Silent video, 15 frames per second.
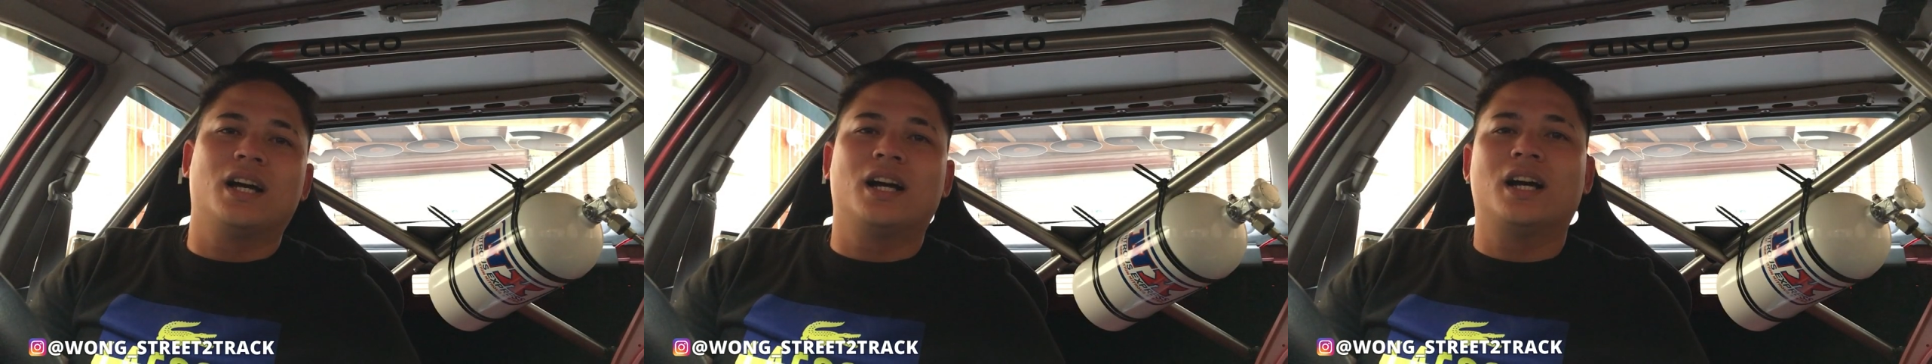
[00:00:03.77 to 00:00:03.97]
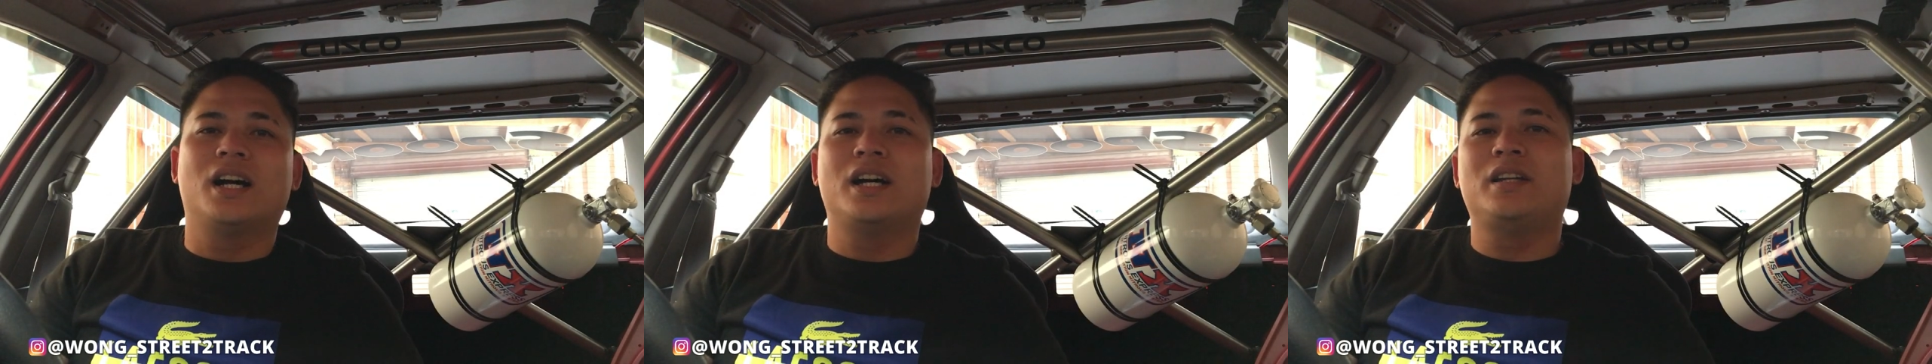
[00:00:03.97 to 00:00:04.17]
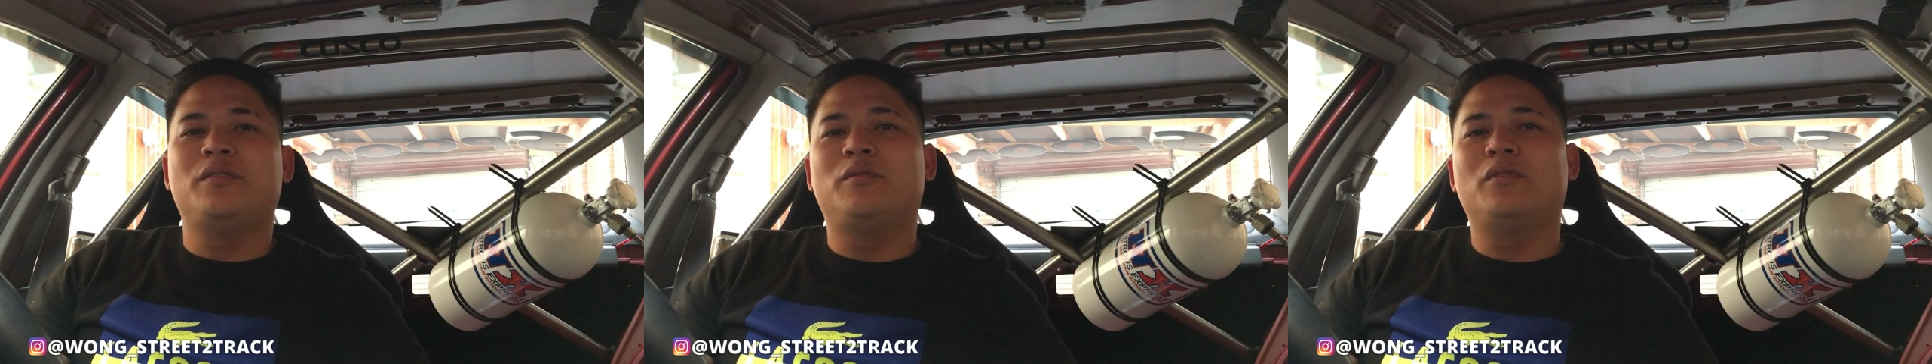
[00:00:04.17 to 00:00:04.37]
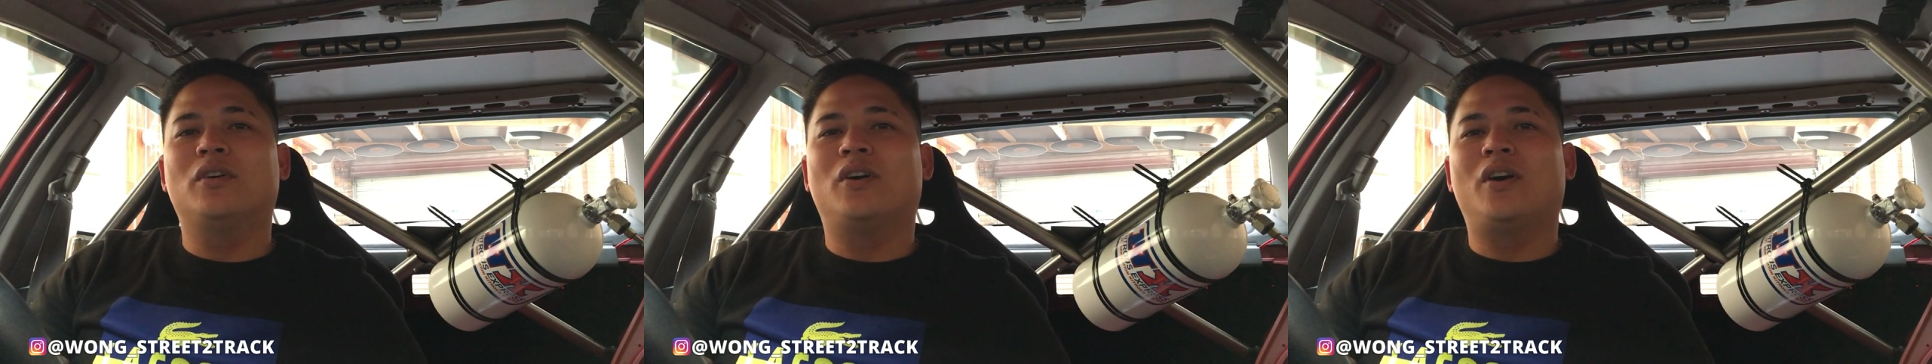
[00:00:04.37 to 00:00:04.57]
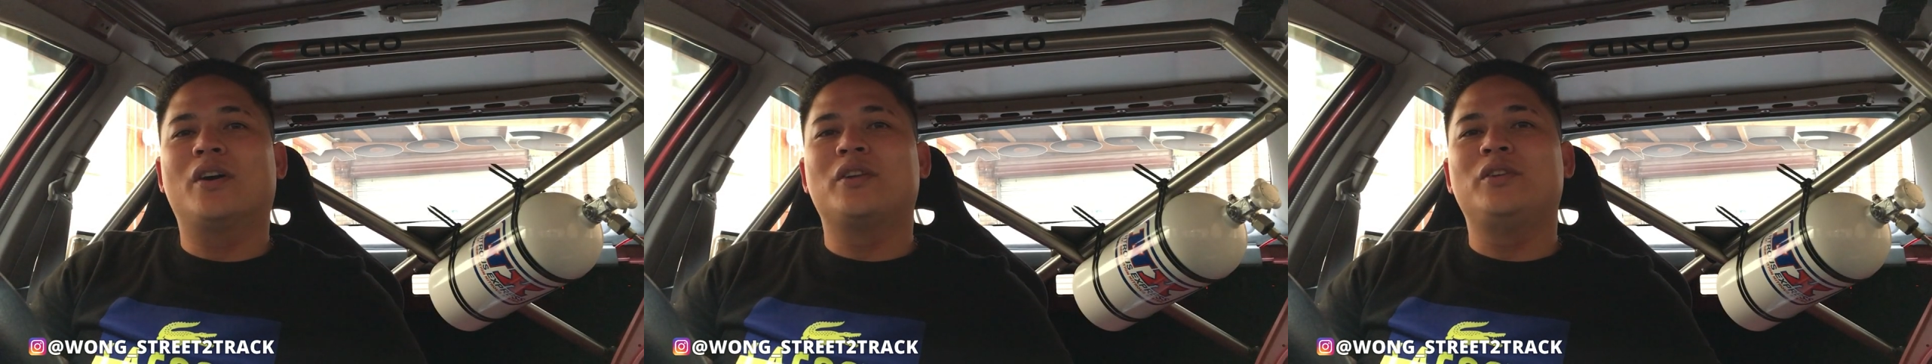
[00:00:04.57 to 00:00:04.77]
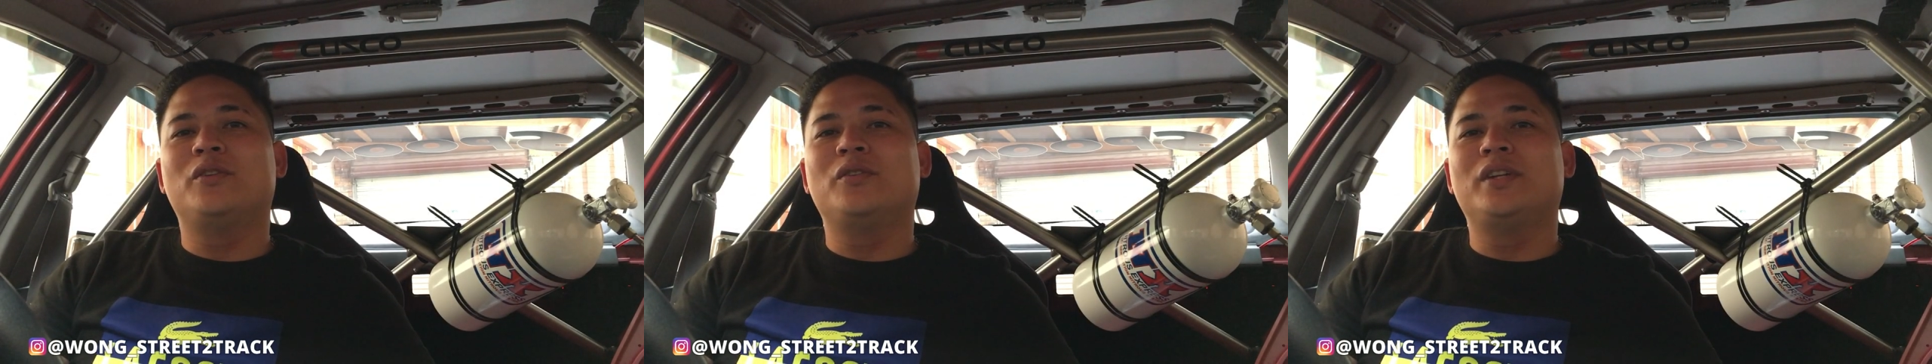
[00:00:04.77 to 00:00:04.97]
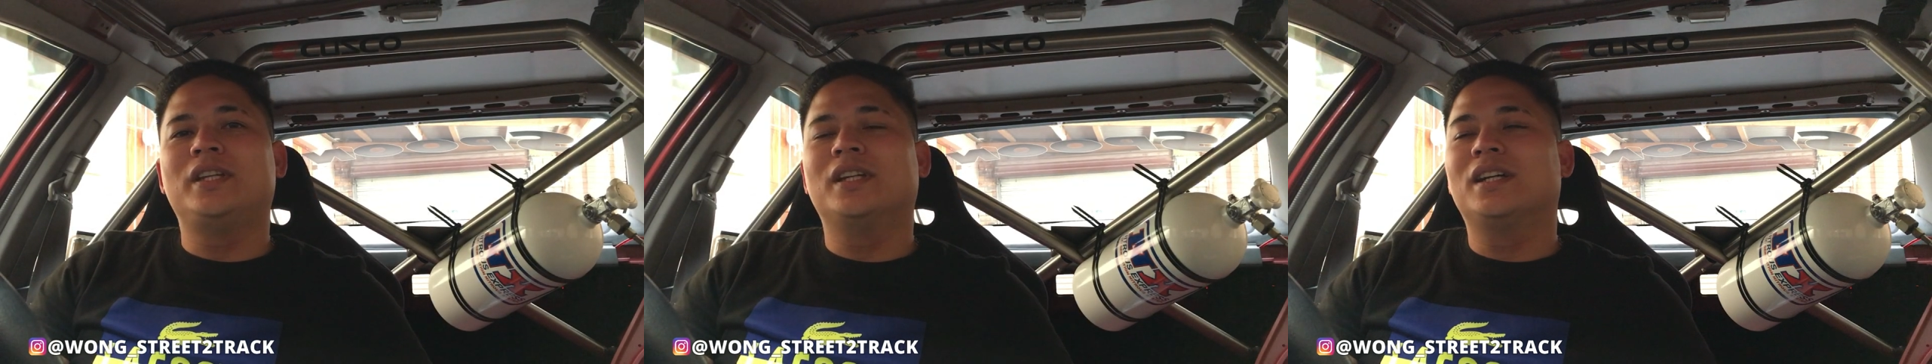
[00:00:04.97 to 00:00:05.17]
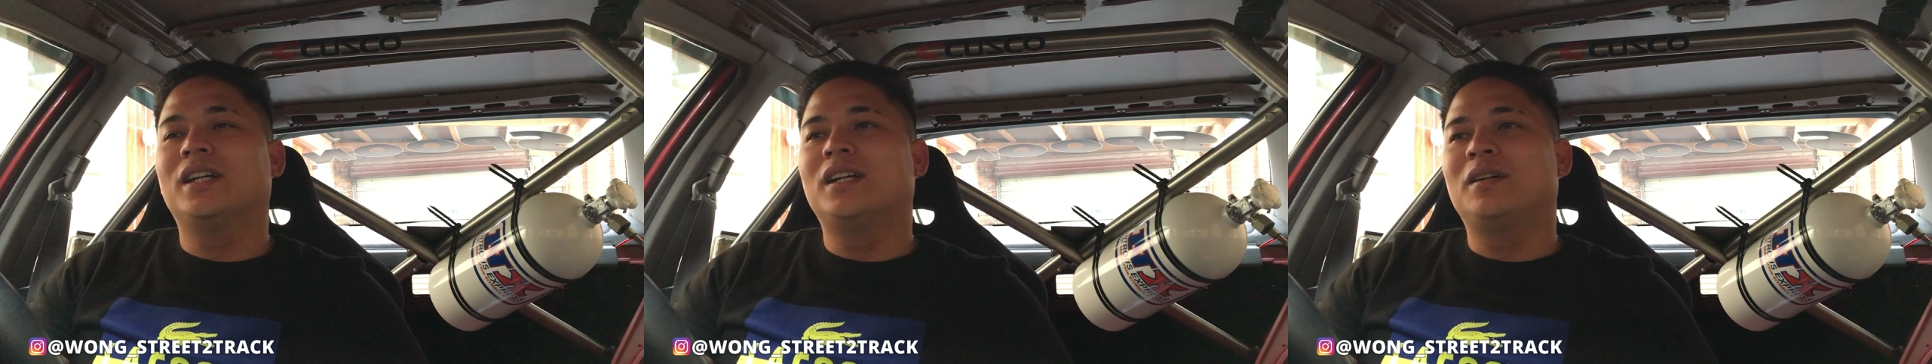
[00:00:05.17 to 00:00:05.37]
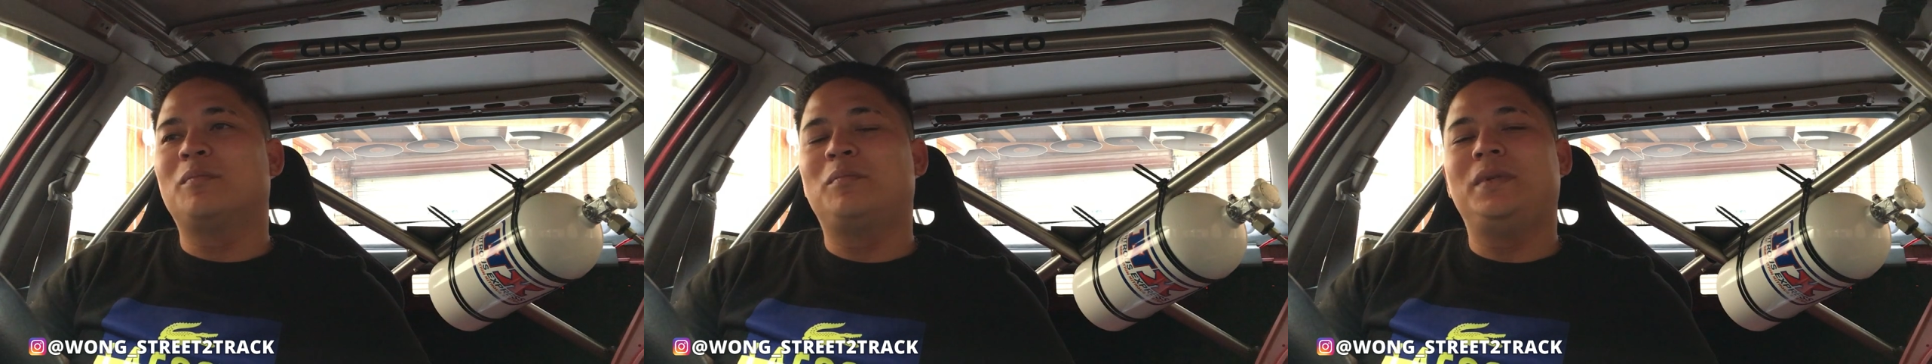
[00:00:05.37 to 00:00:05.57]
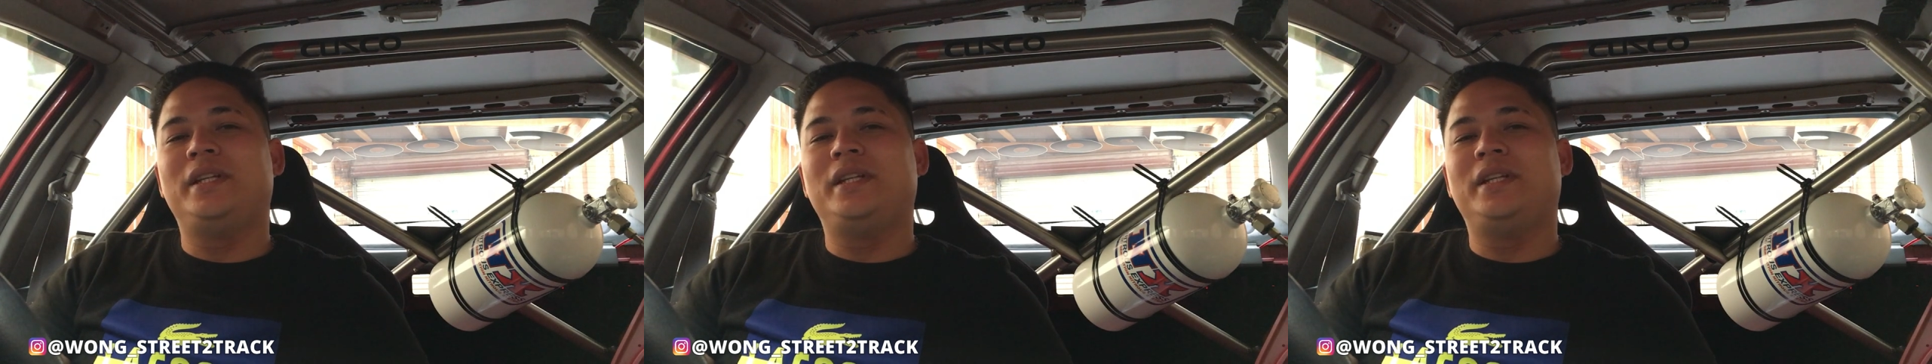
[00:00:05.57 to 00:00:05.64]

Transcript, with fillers: Uh, if you are new here,